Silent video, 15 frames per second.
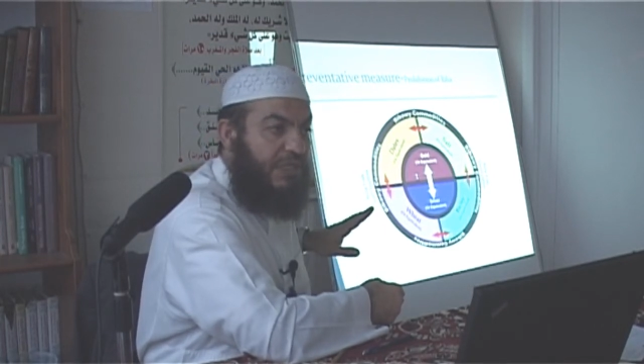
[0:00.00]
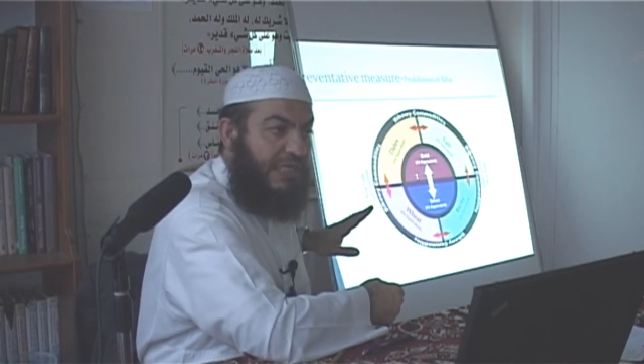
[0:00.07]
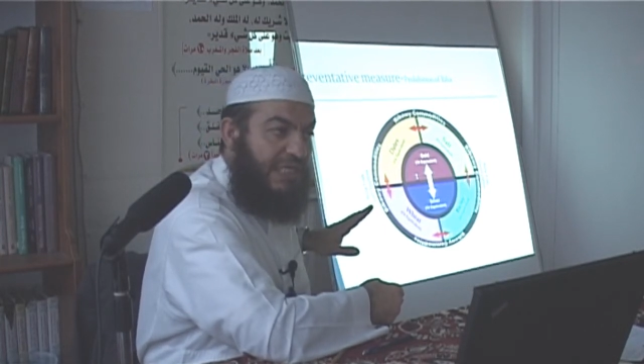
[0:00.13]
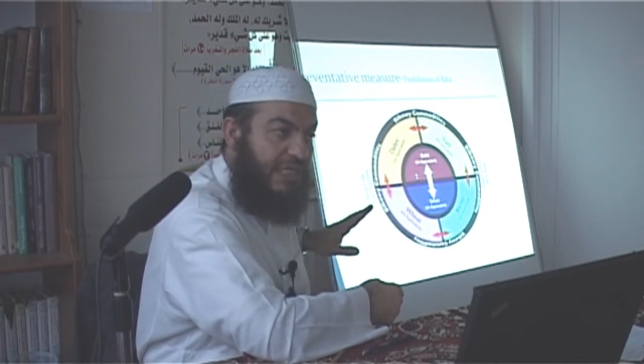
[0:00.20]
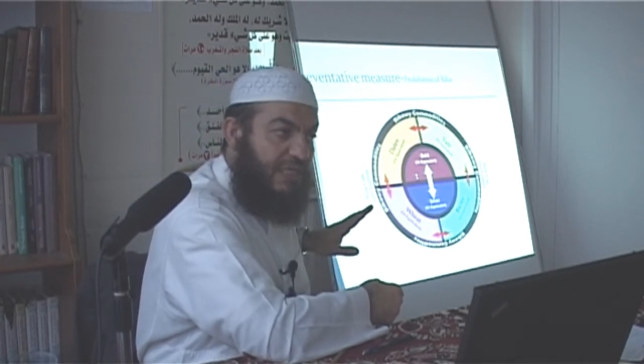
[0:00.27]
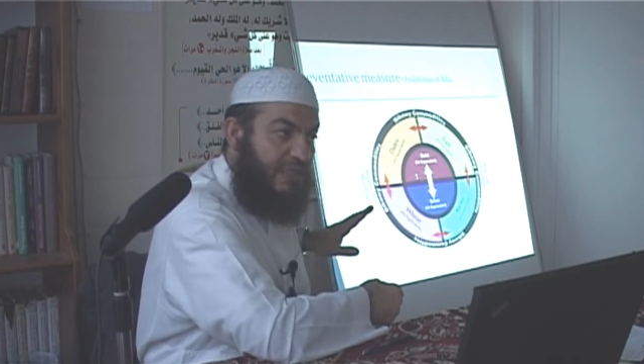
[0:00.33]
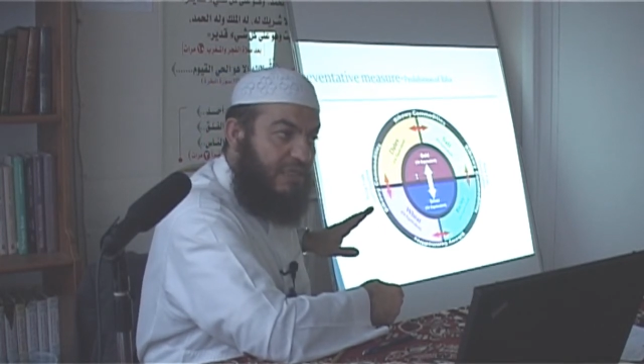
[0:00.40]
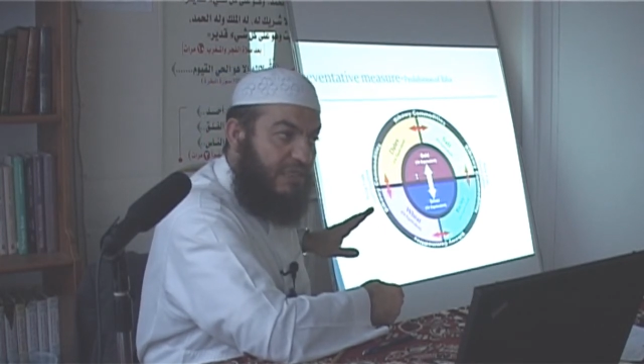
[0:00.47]

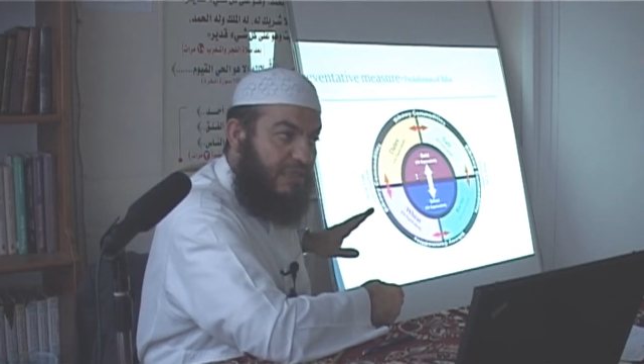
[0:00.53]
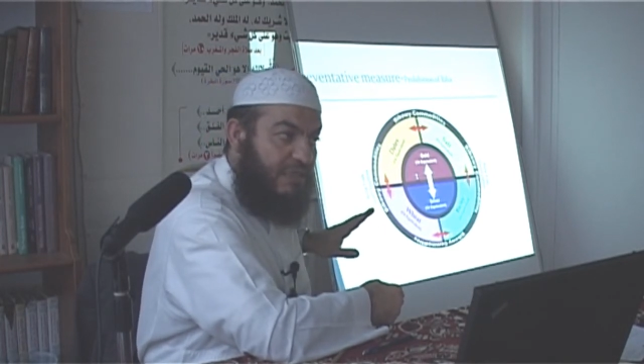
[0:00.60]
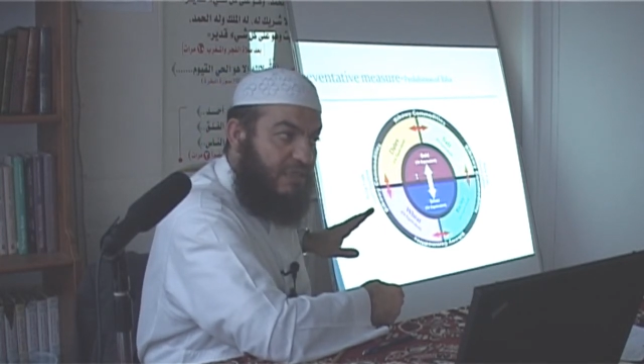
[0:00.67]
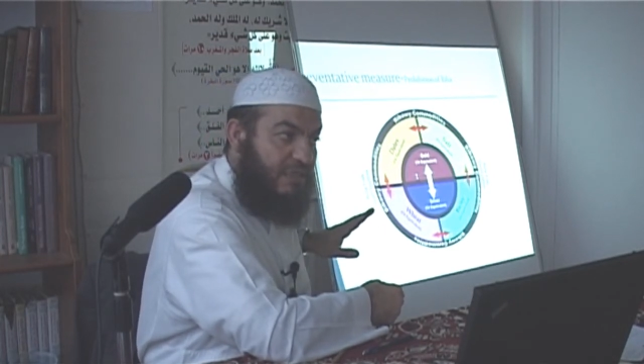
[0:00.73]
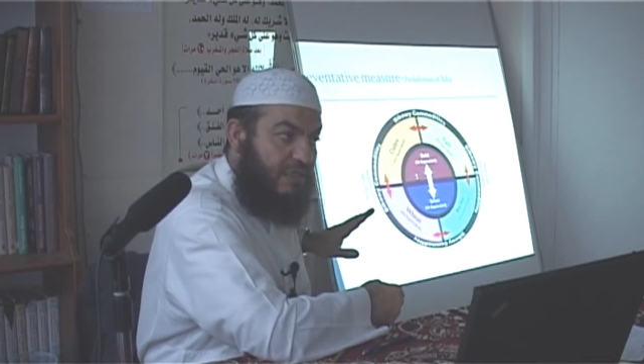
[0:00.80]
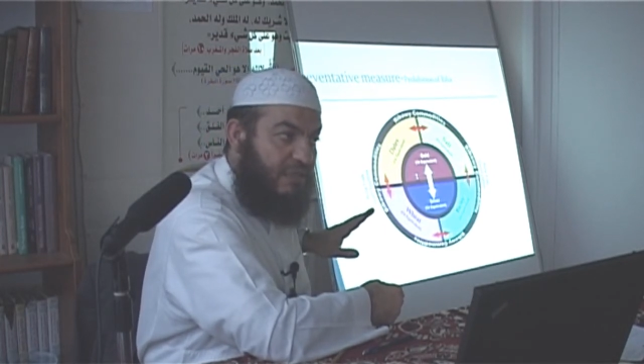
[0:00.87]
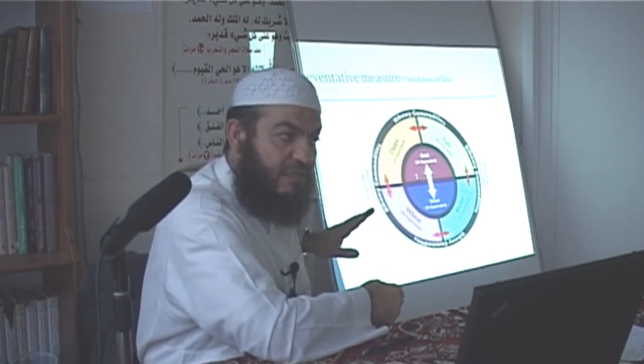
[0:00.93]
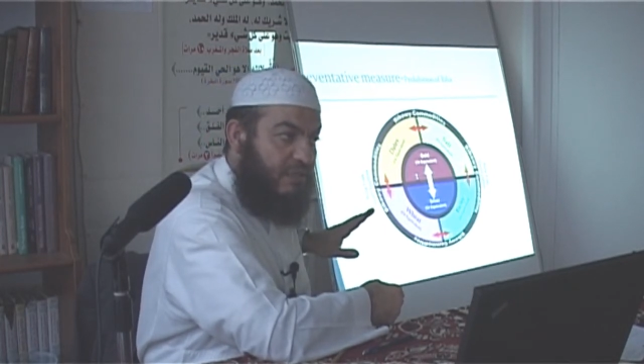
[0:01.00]
Clear?
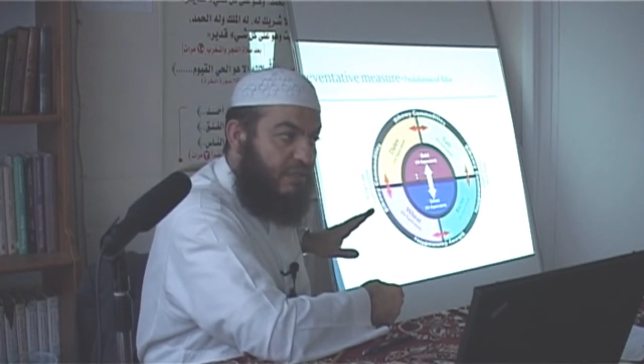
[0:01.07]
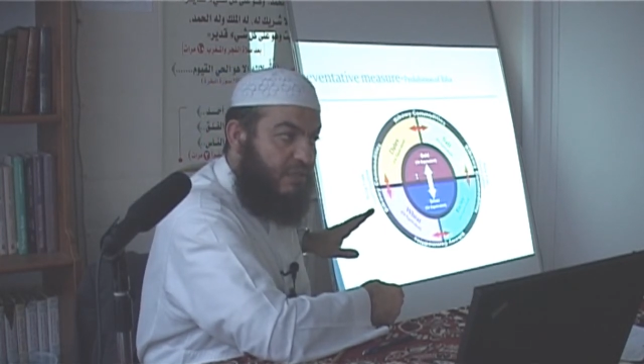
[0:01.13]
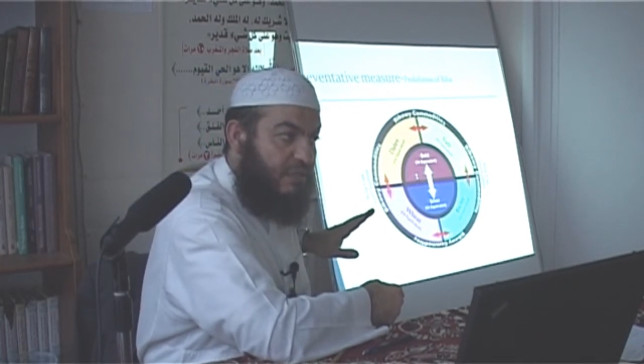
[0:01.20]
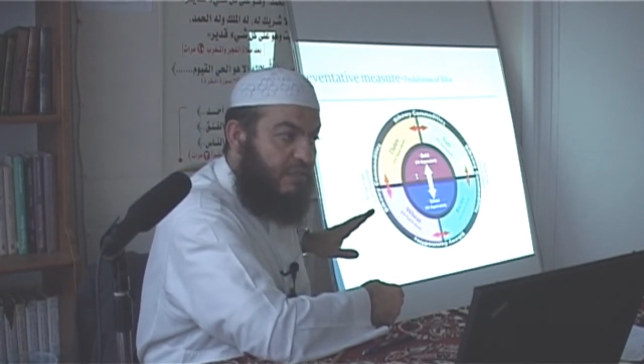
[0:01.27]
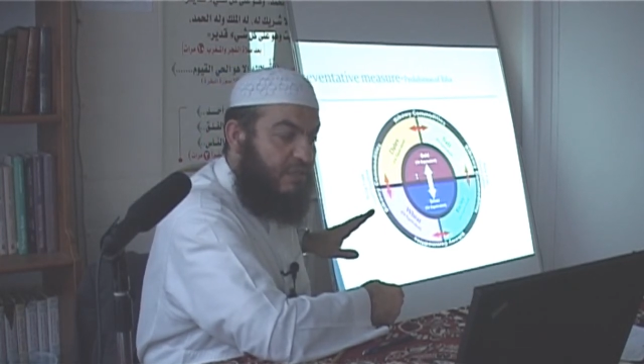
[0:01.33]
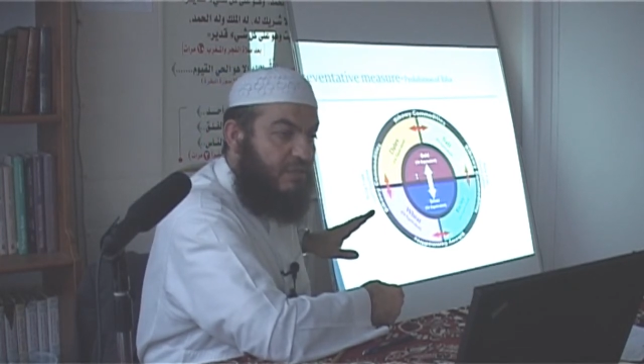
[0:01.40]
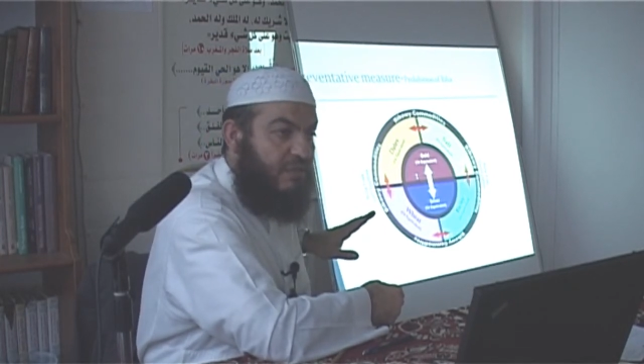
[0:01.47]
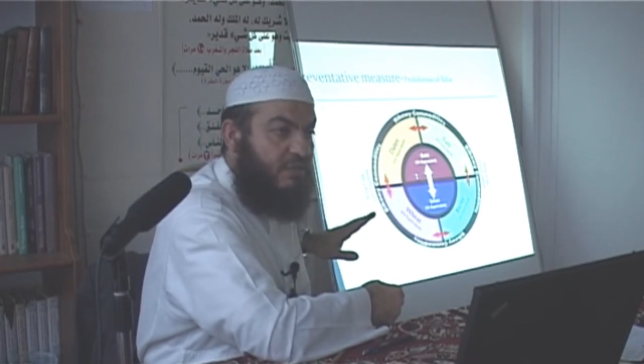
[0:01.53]

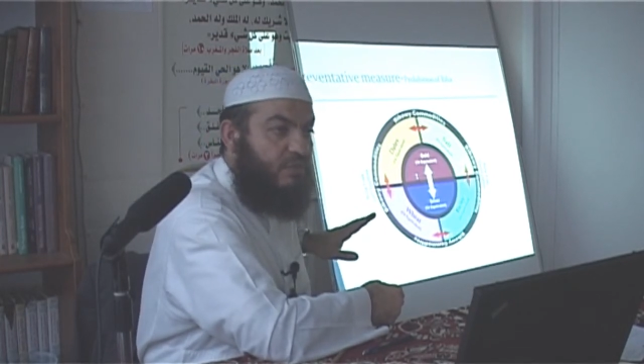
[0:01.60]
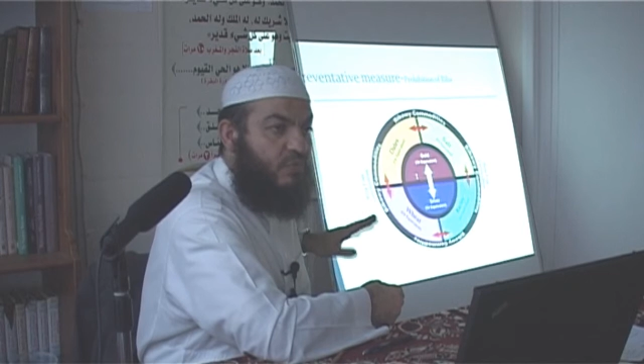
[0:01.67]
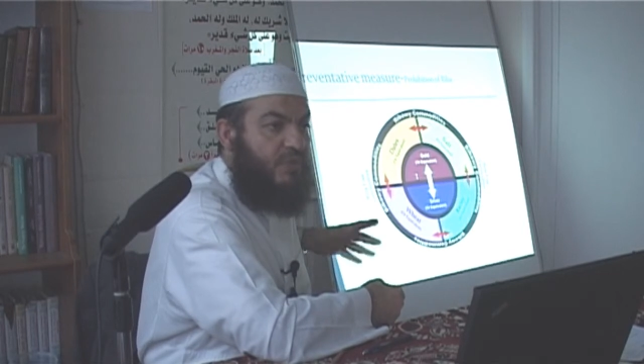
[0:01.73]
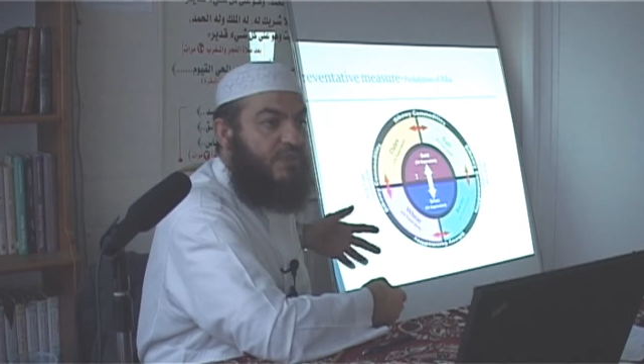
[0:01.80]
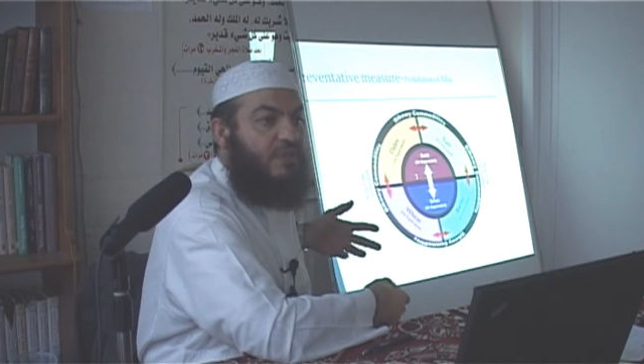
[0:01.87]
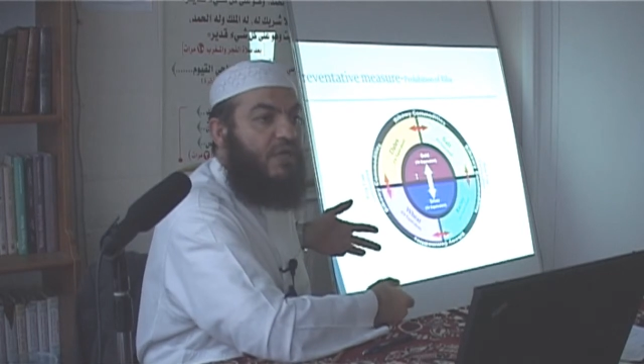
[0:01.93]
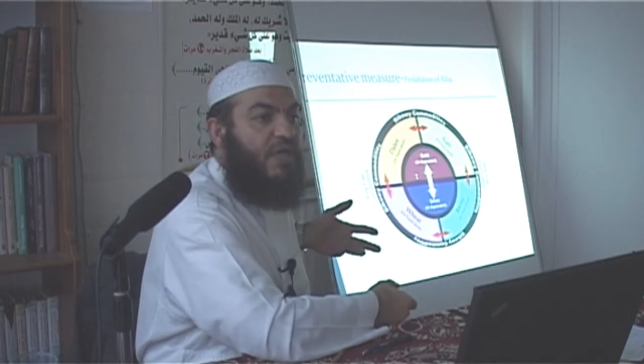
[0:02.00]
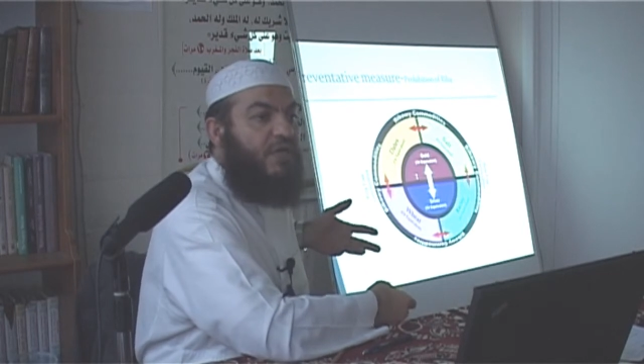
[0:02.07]
What